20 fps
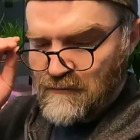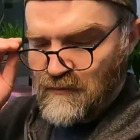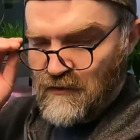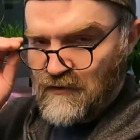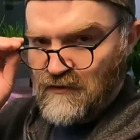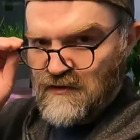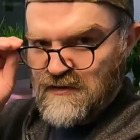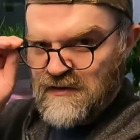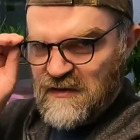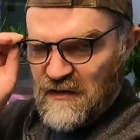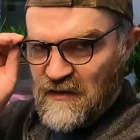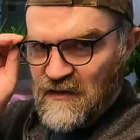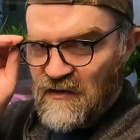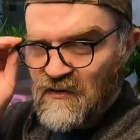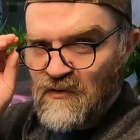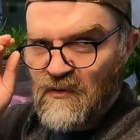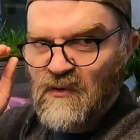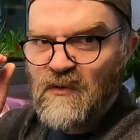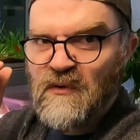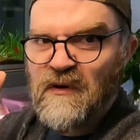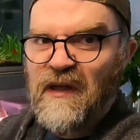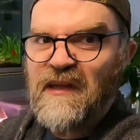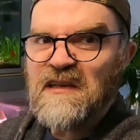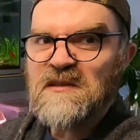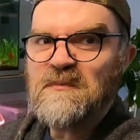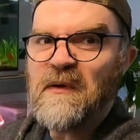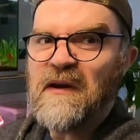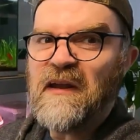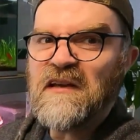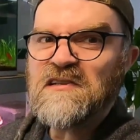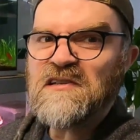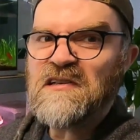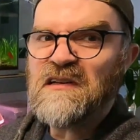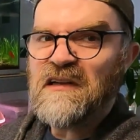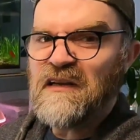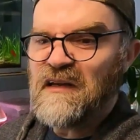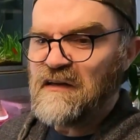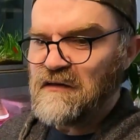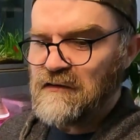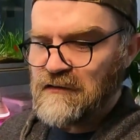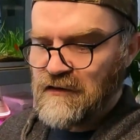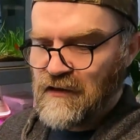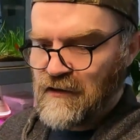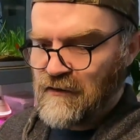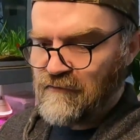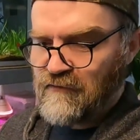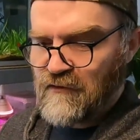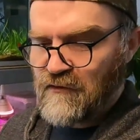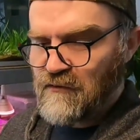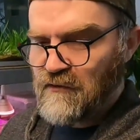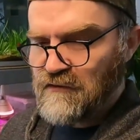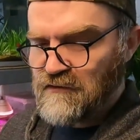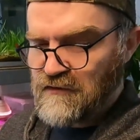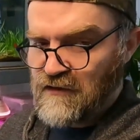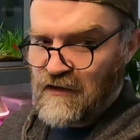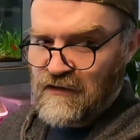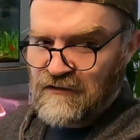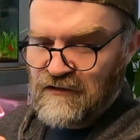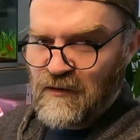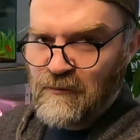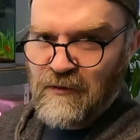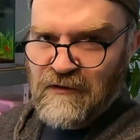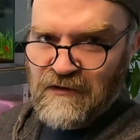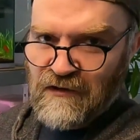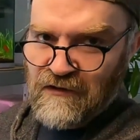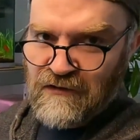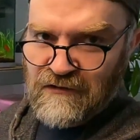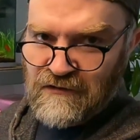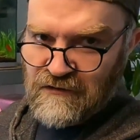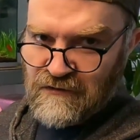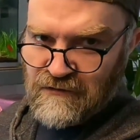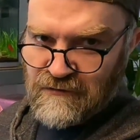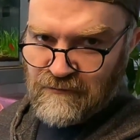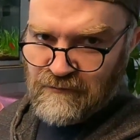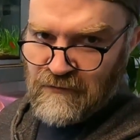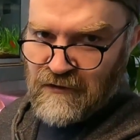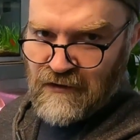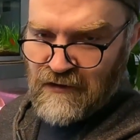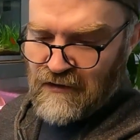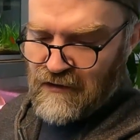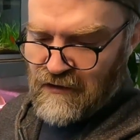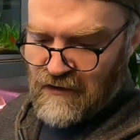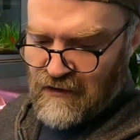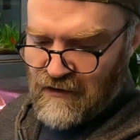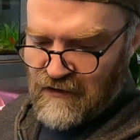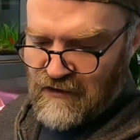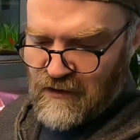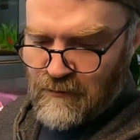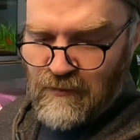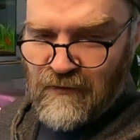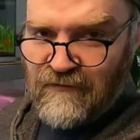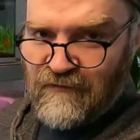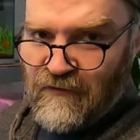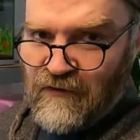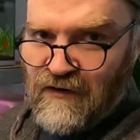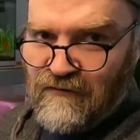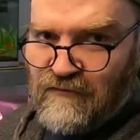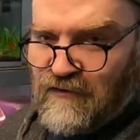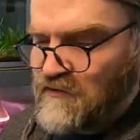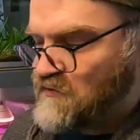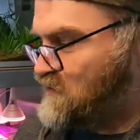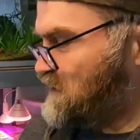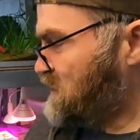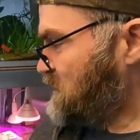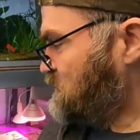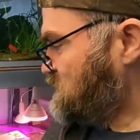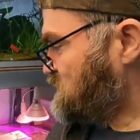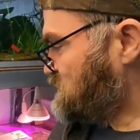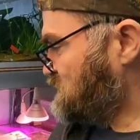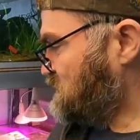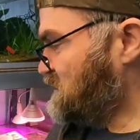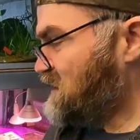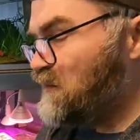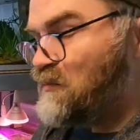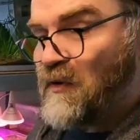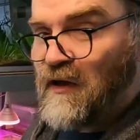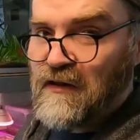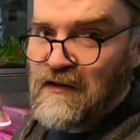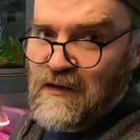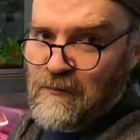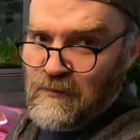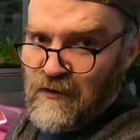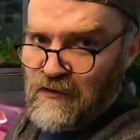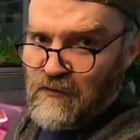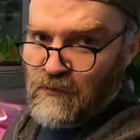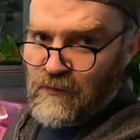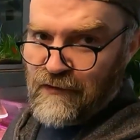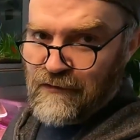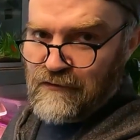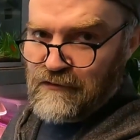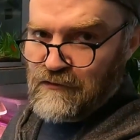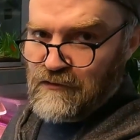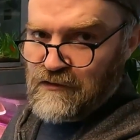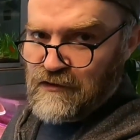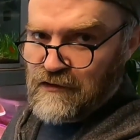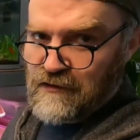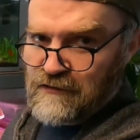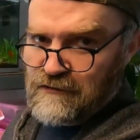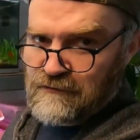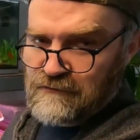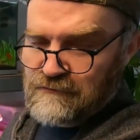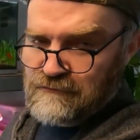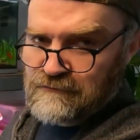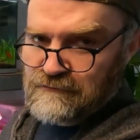because they grow exponentially, and yeah, if they go into that type of tank, you'll be forever treating them. So nip it in the bud while you can.